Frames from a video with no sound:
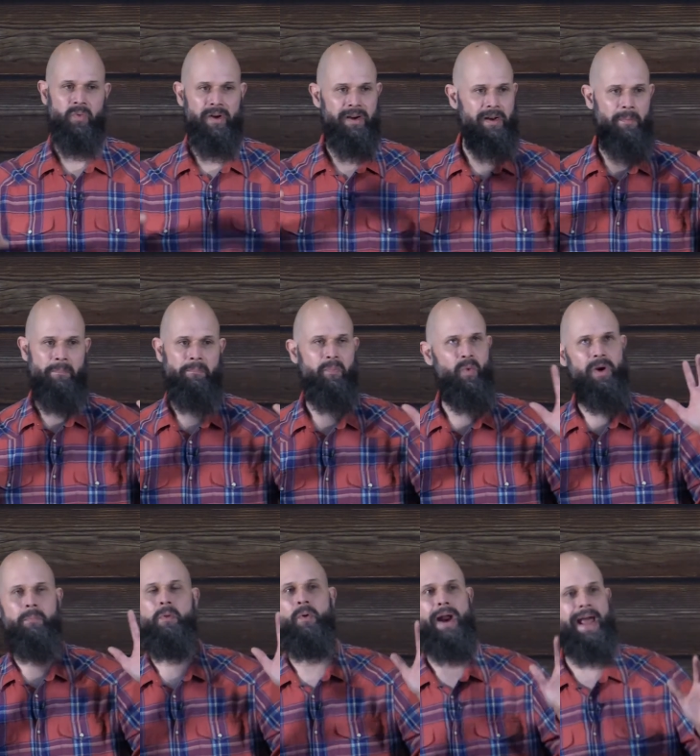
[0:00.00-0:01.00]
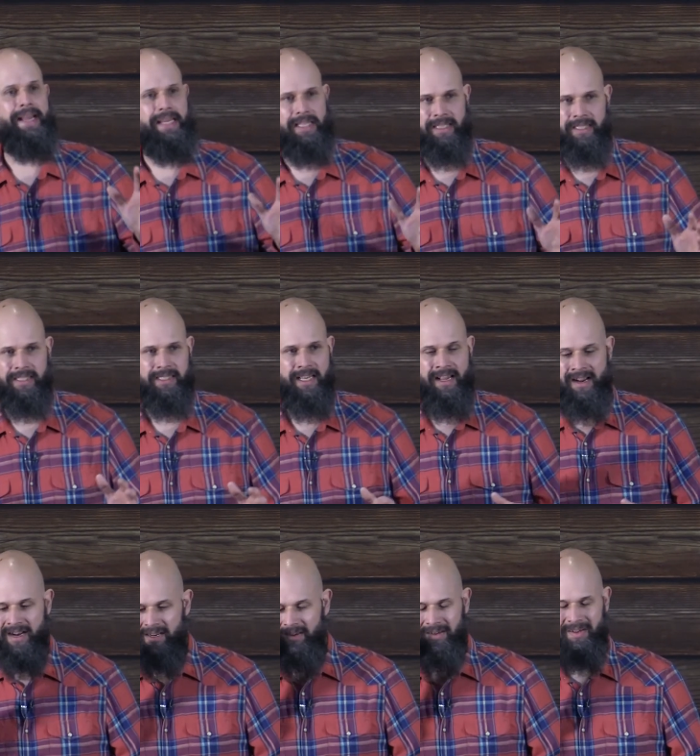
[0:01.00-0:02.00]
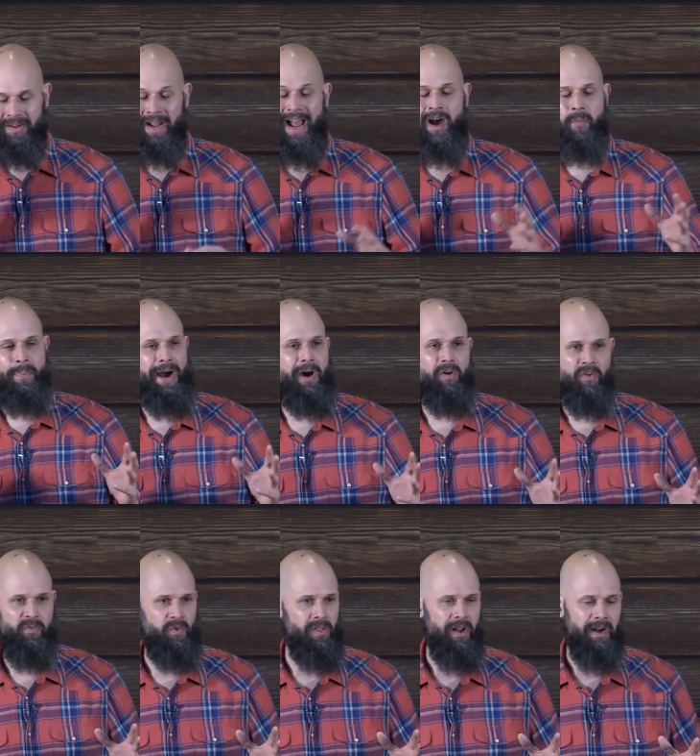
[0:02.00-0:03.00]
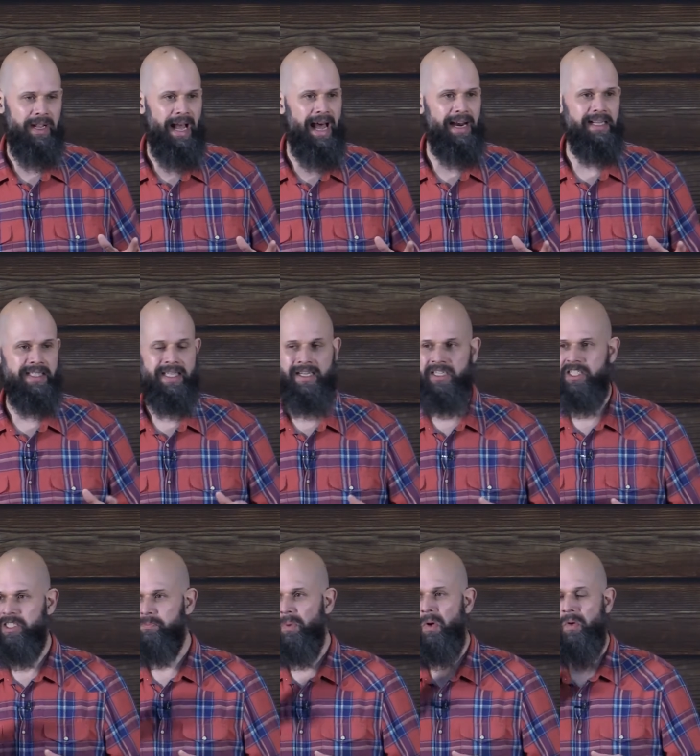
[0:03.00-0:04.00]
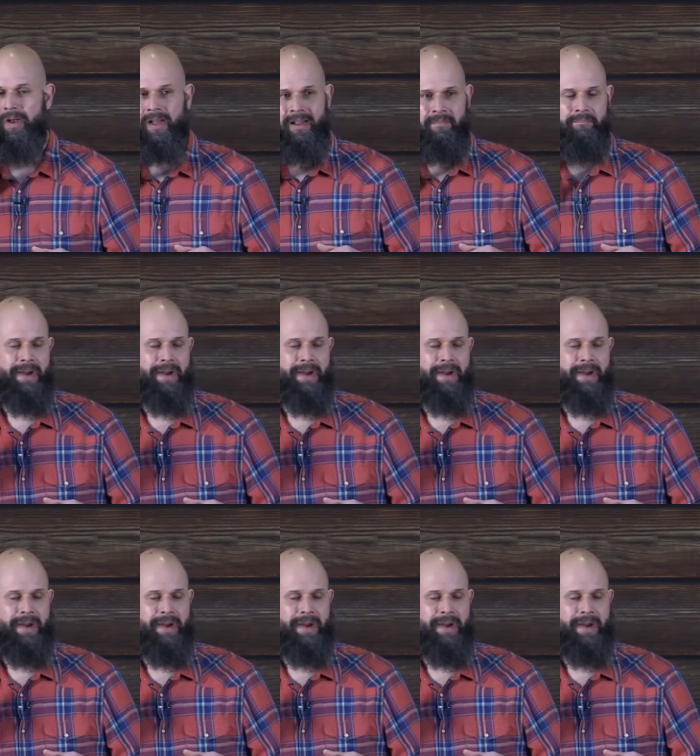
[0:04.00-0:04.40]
What, an, what a miraculous, how powerful our God is that he spoke